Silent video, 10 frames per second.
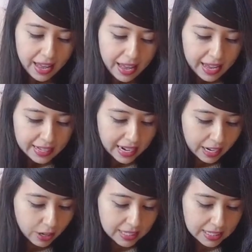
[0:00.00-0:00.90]
Then I
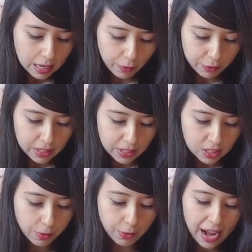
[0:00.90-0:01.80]
got some of this
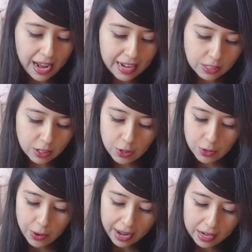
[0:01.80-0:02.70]
red glue
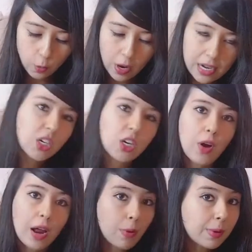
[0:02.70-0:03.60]
and white glue, and
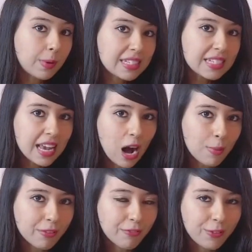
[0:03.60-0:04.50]
we will see how my
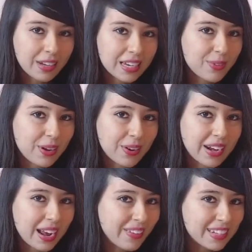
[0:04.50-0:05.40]
phone case will look like
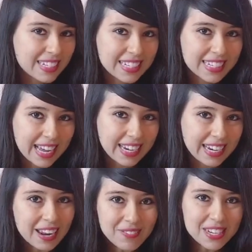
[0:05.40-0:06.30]
once it's done. Let
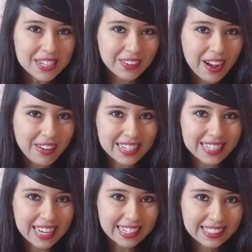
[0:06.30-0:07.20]
me show you how I did that.